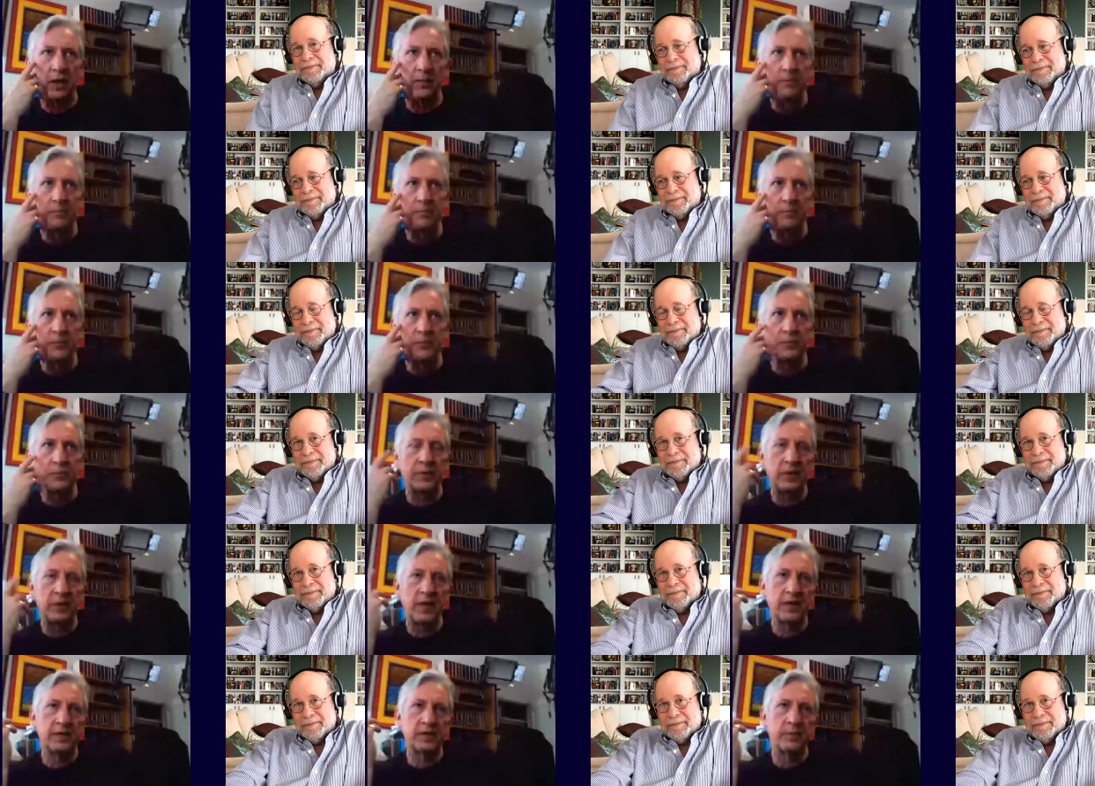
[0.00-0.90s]
Speaker 1: uh, there's
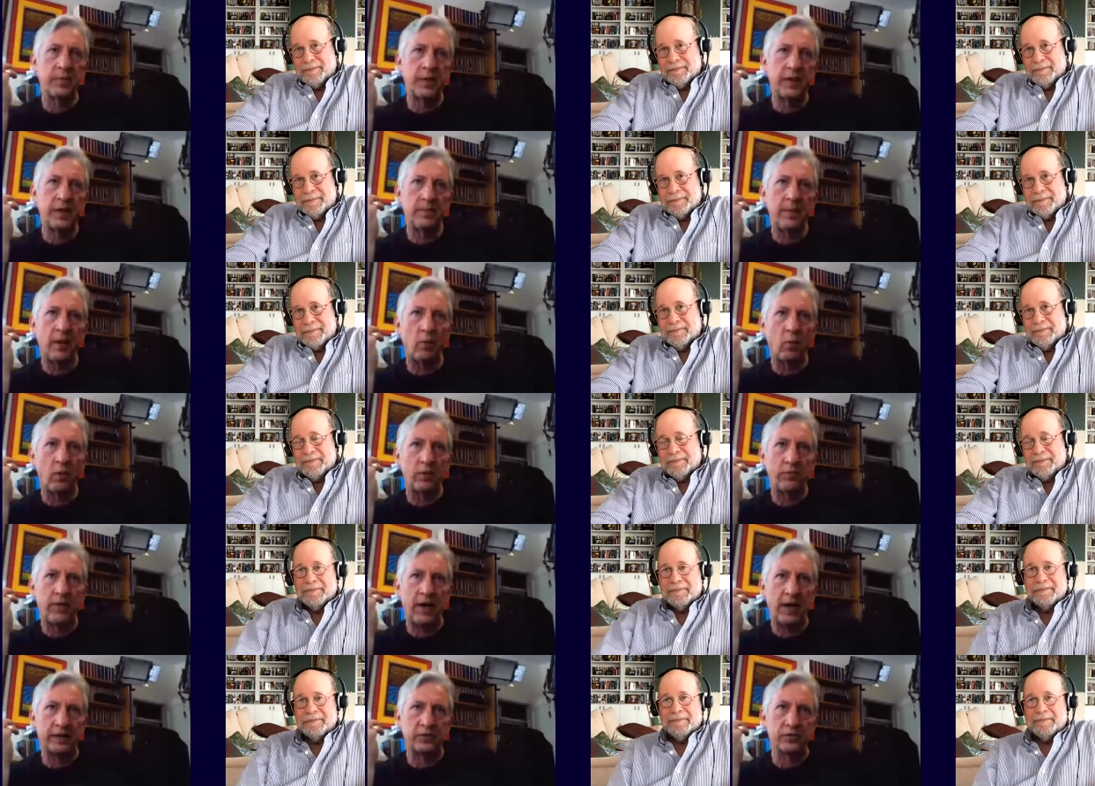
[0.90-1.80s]
been a lot of debate about
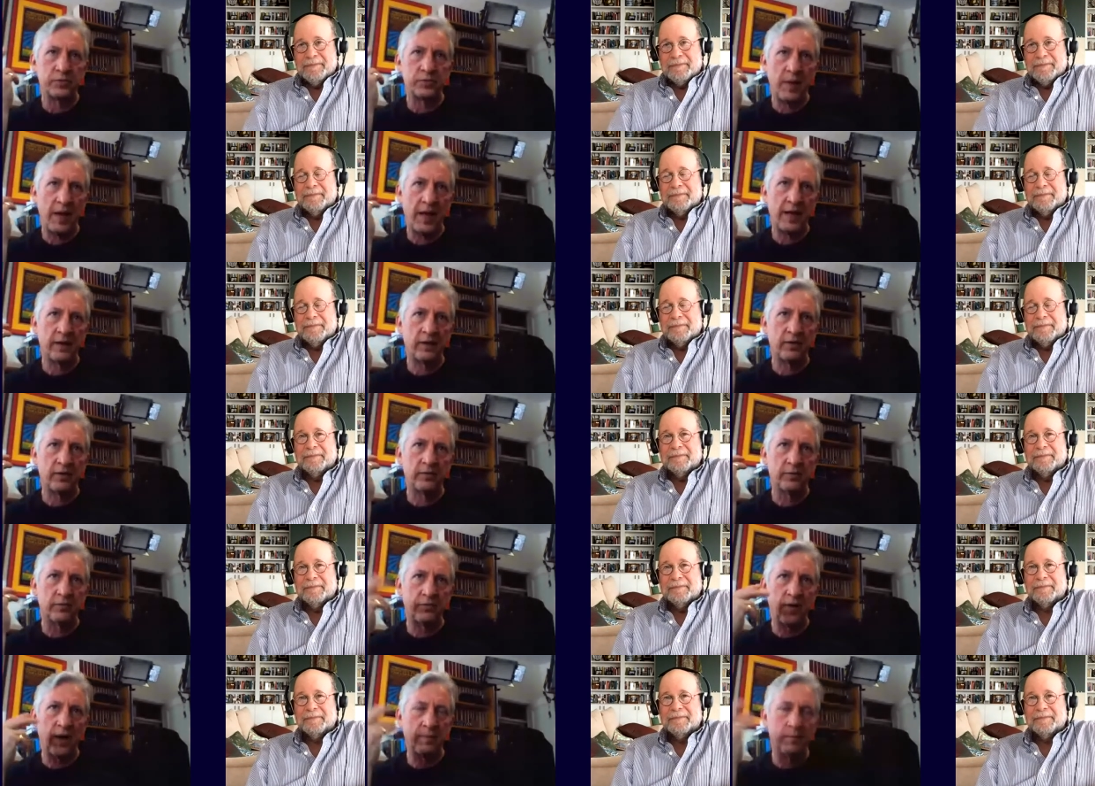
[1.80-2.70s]
what factors matter
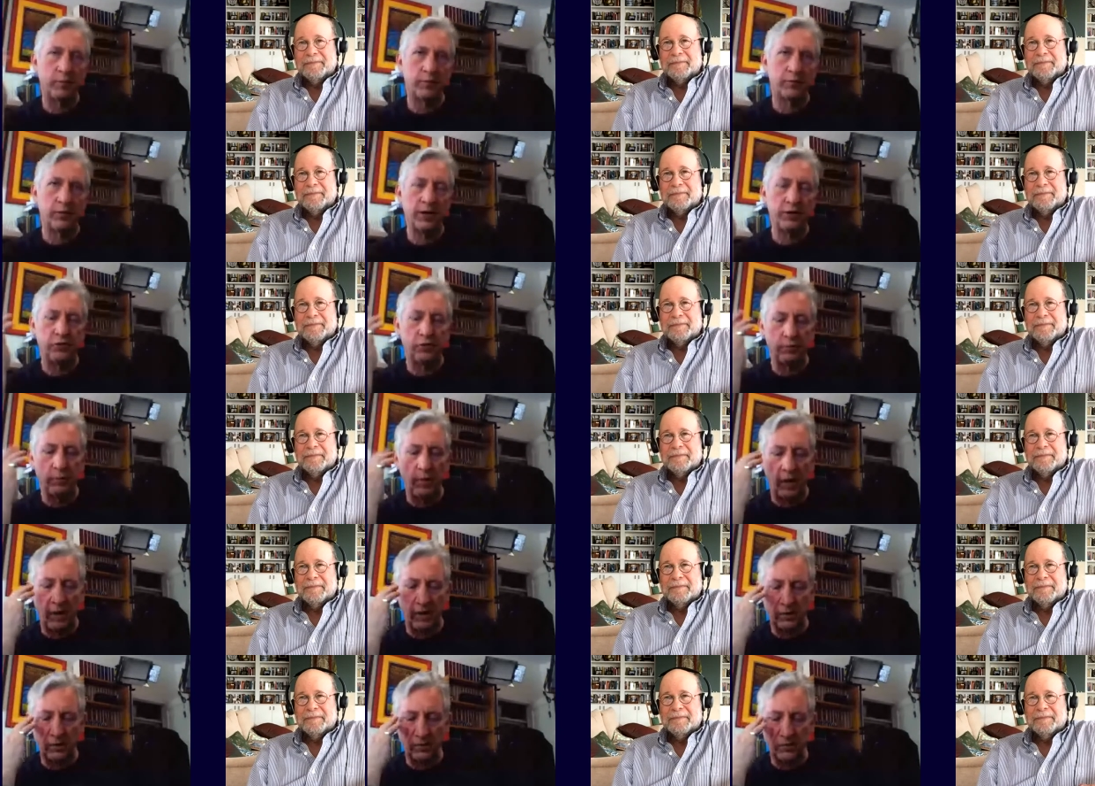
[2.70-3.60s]
and Fama French
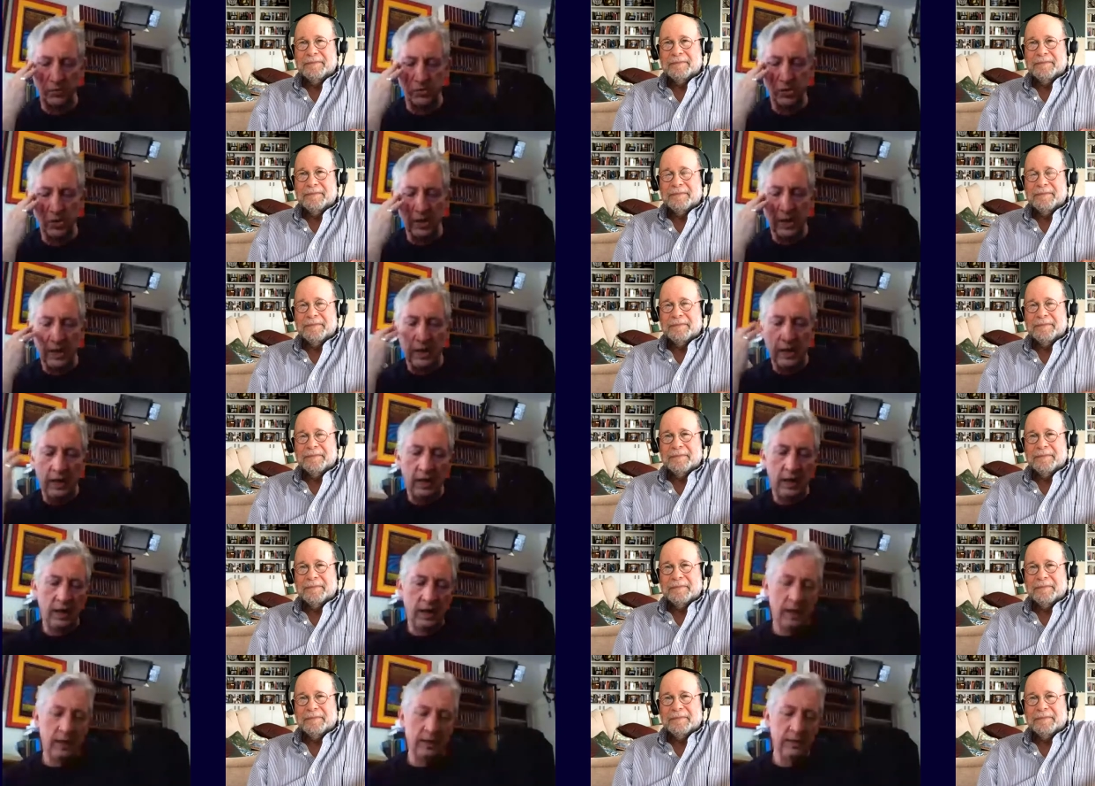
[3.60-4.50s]
models.
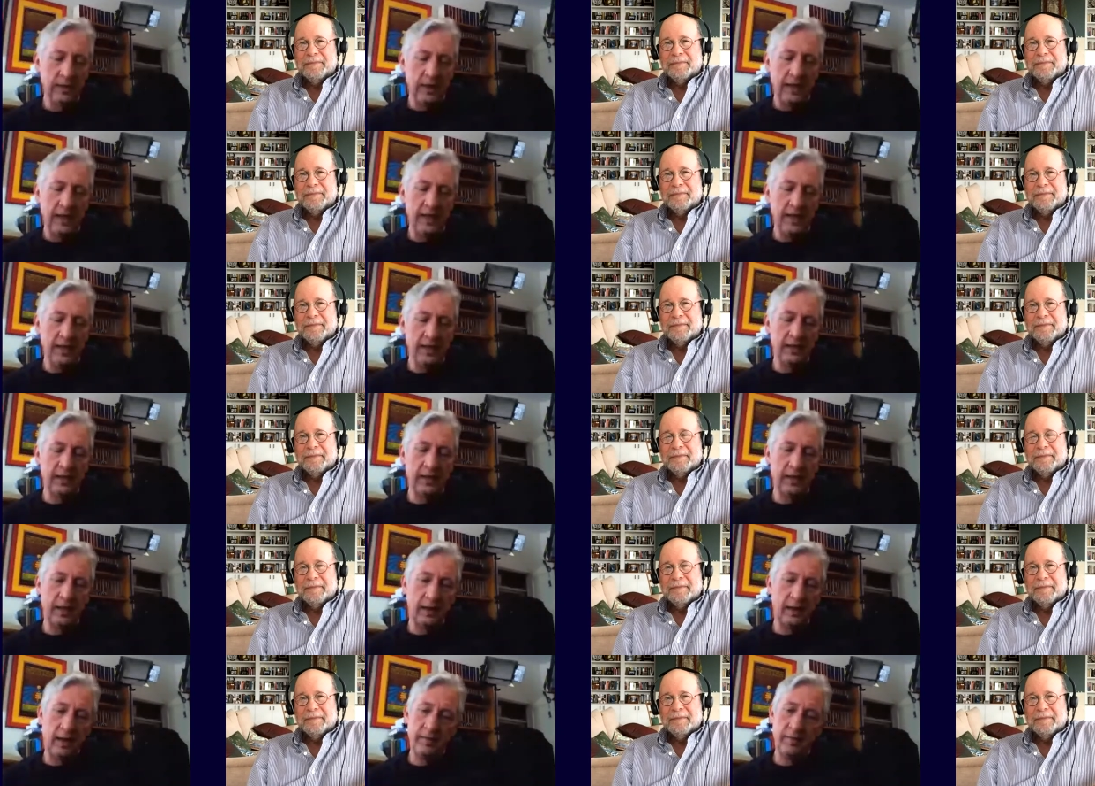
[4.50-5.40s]
Uh, it,
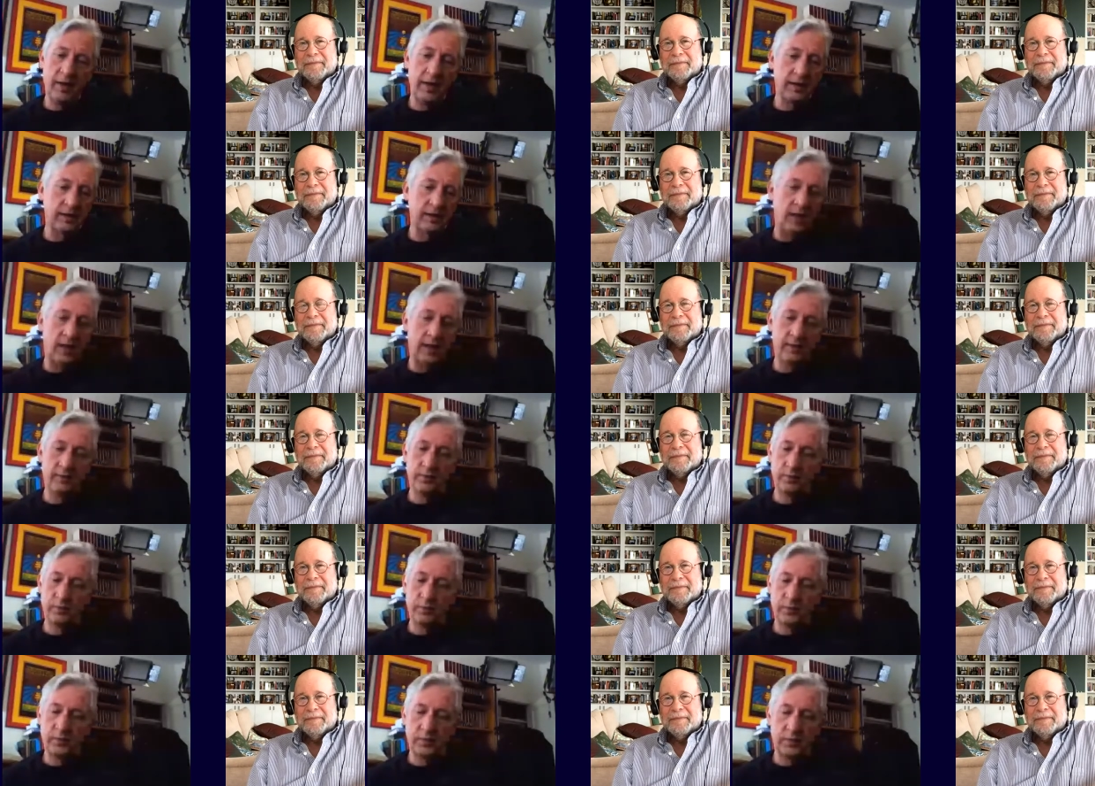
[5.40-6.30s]
it, and I've had a lot
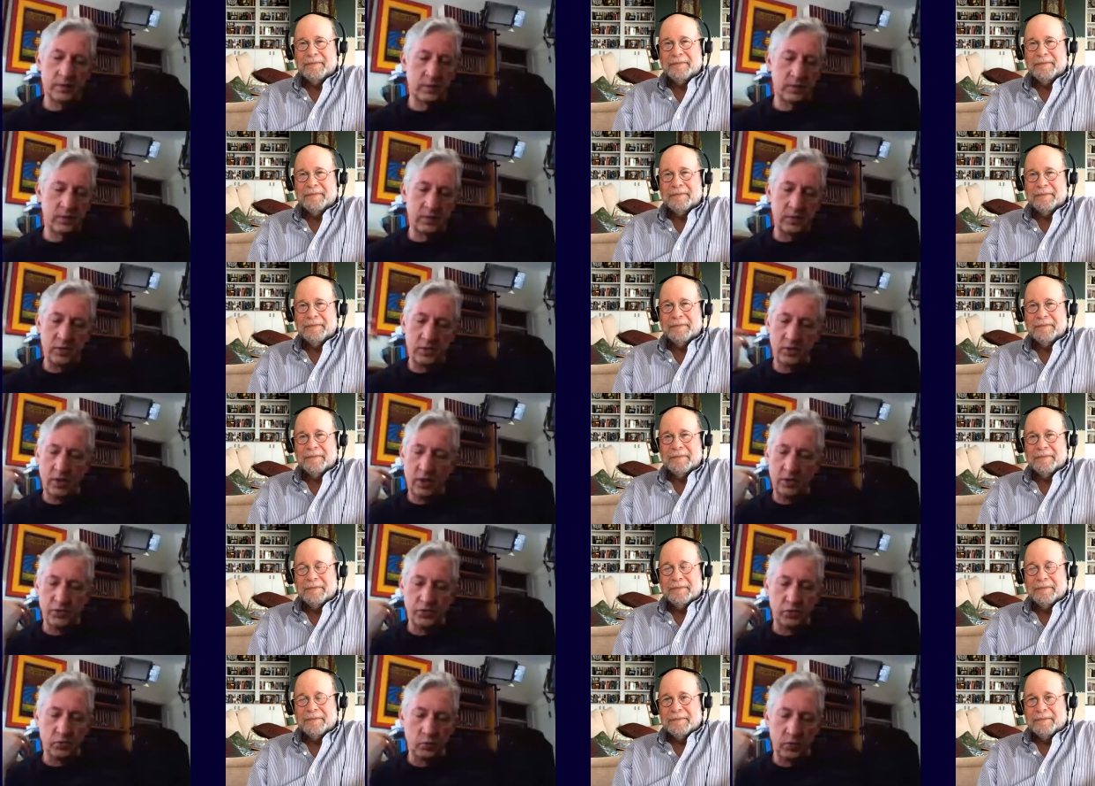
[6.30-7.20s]
of
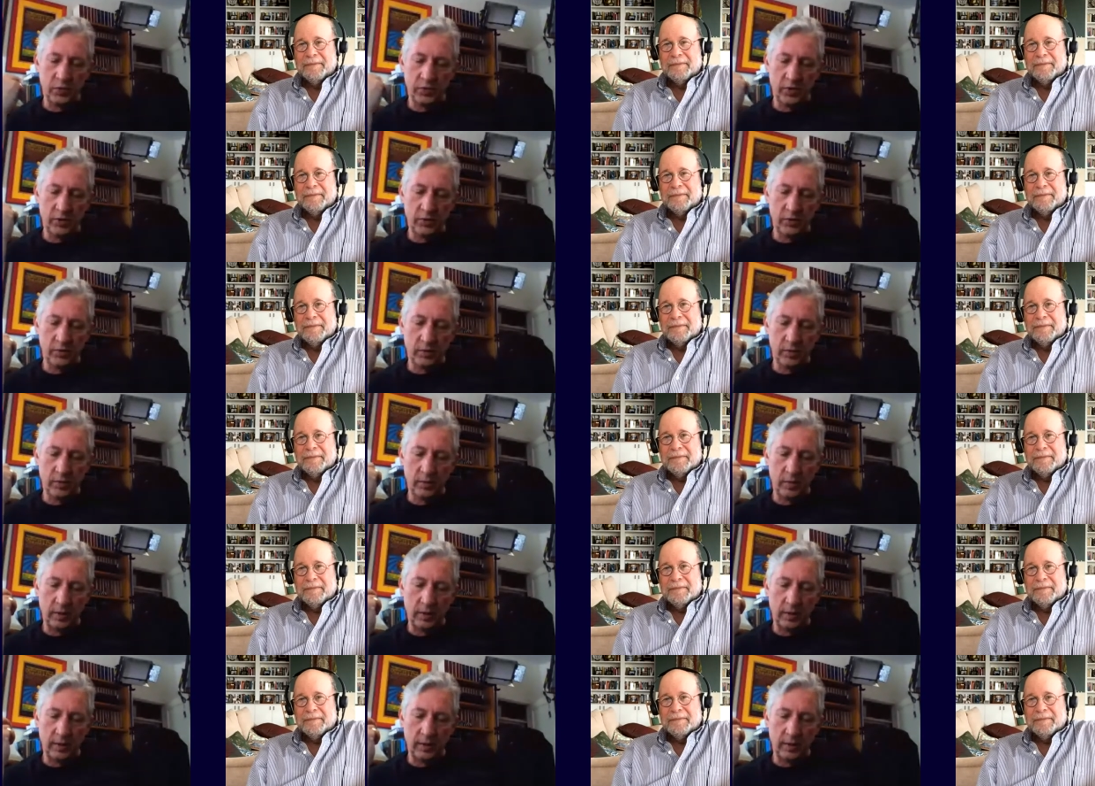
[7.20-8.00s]
discussion with other